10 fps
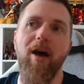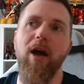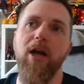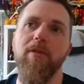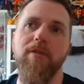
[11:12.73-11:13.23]

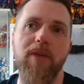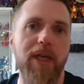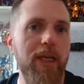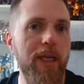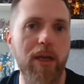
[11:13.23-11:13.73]
I
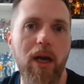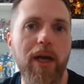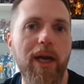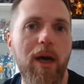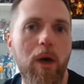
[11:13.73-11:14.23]
really
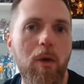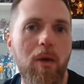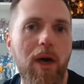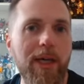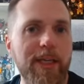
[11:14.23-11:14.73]
like how
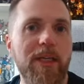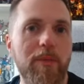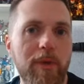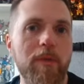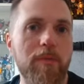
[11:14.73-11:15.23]

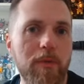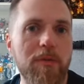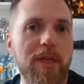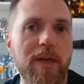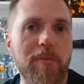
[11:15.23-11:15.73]
IDW
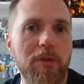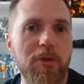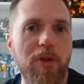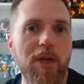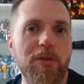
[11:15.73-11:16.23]
brought in
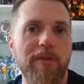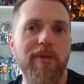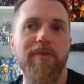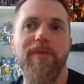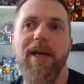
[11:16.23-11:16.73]
Monstructor and
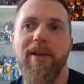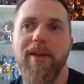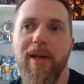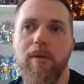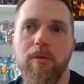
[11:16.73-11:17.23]
the fact that
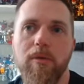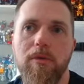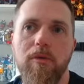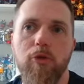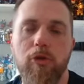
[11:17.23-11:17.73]
they were
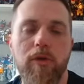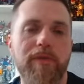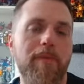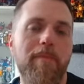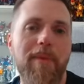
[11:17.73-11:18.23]
all
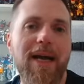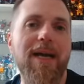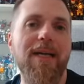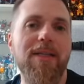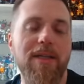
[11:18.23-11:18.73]
driven
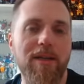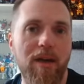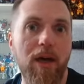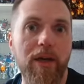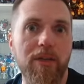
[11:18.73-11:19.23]
mad and
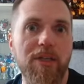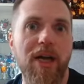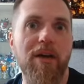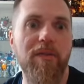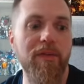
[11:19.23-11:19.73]
kind of
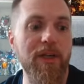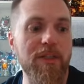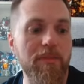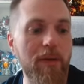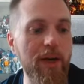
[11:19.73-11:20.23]

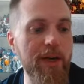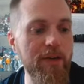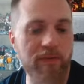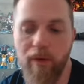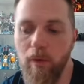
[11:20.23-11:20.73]
sacrificed the minds
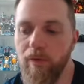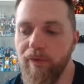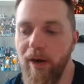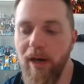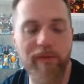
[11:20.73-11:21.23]
of all
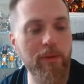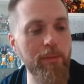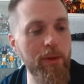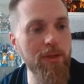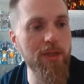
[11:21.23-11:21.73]
5 of the
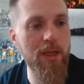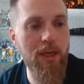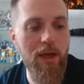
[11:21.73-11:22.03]
bots.